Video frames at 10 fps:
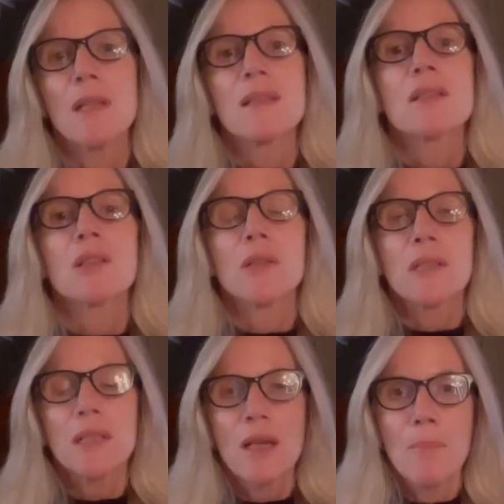It's starting
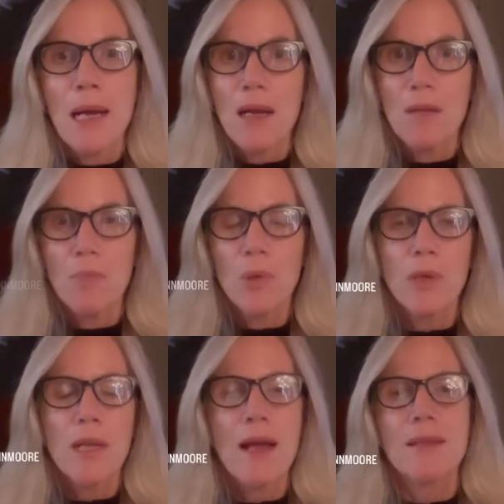to come back on board.
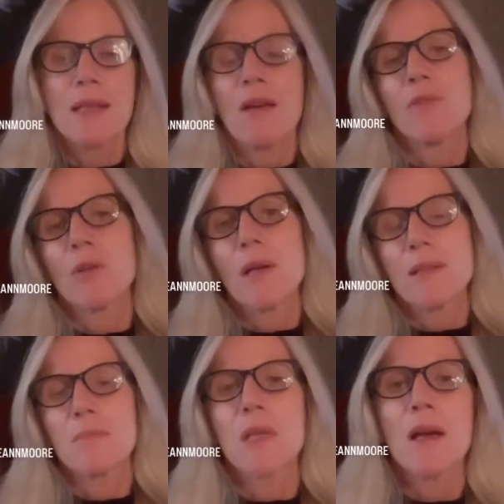It has now for quite
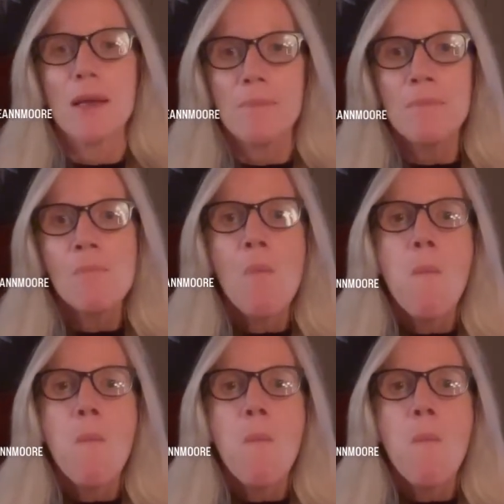some time.